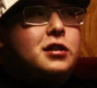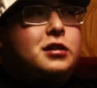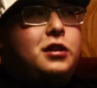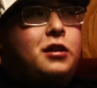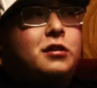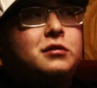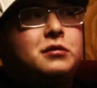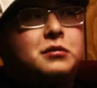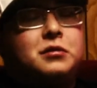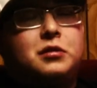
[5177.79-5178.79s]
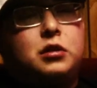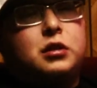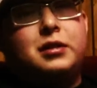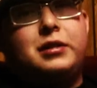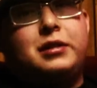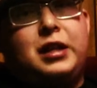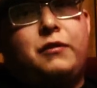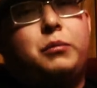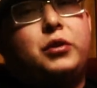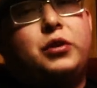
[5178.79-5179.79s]
You know, just
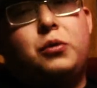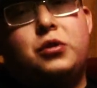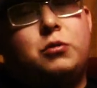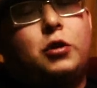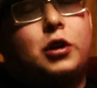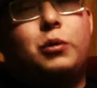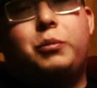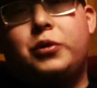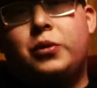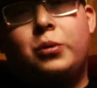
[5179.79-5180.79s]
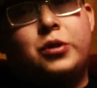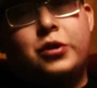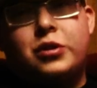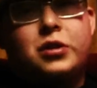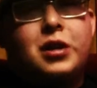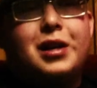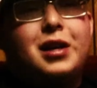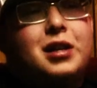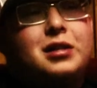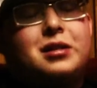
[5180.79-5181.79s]
even producers working with producers,
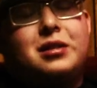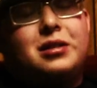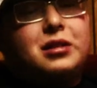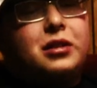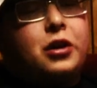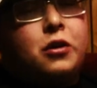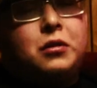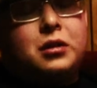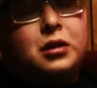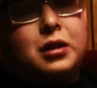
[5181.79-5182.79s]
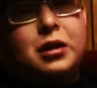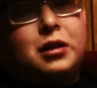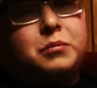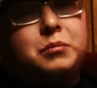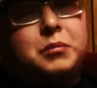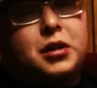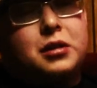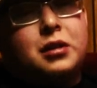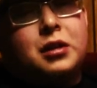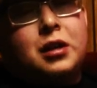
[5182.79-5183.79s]
just you know. But
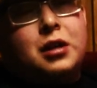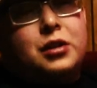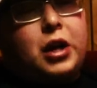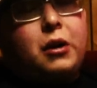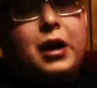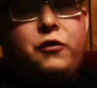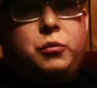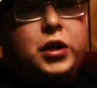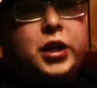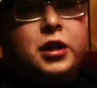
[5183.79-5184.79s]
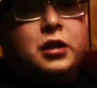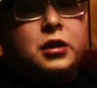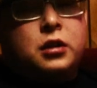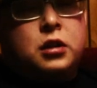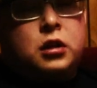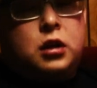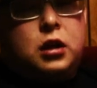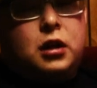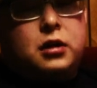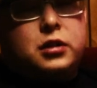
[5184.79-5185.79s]
shout out everybody.
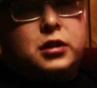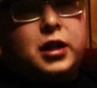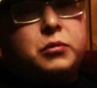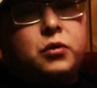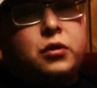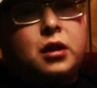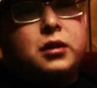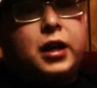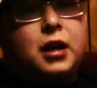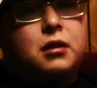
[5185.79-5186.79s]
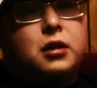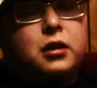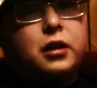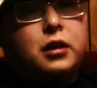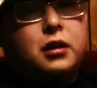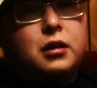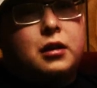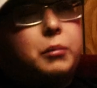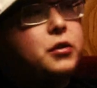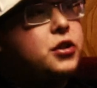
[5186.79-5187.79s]
Just keep doing our thing out there, and I
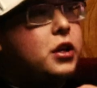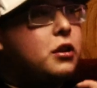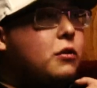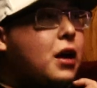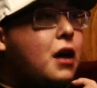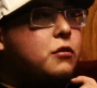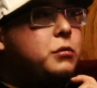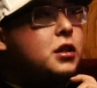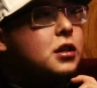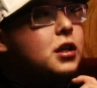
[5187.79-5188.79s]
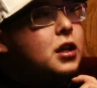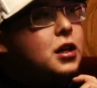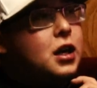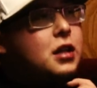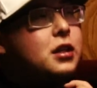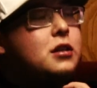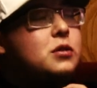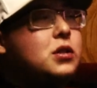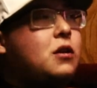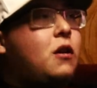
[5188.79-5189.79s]
appreciate you having me. I think
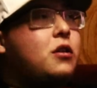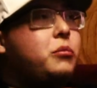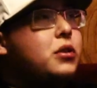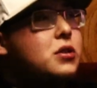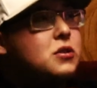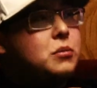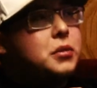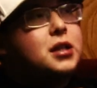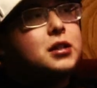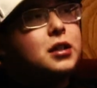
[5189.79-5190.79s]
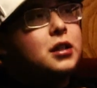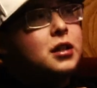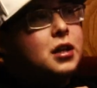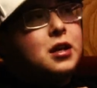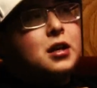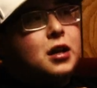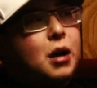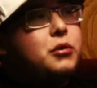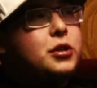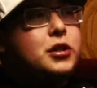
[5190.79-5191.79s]
this is an honor, bro. This is a blessing. I
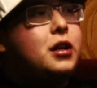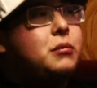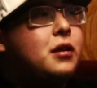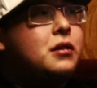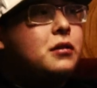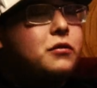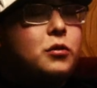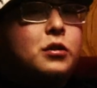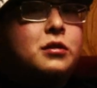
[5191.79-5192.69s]
appreciate it, man. For real.